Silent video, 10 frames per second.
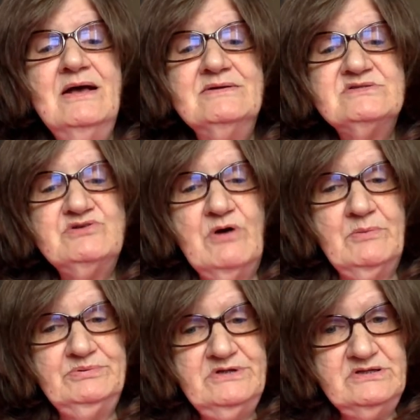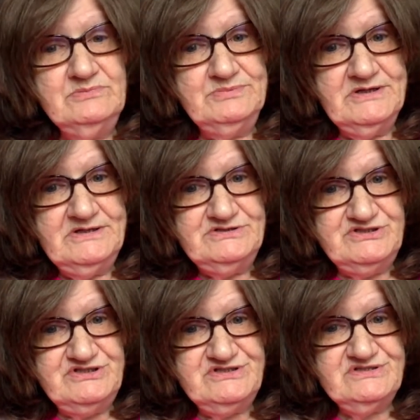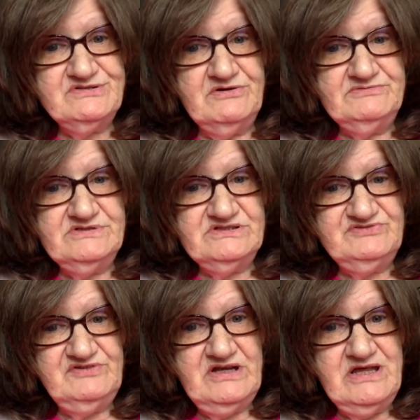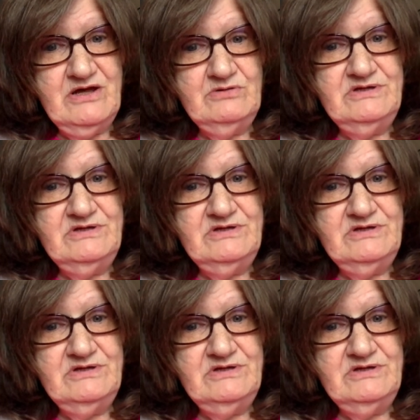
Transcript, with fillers: So I'll plead the blood of Jesus over this video,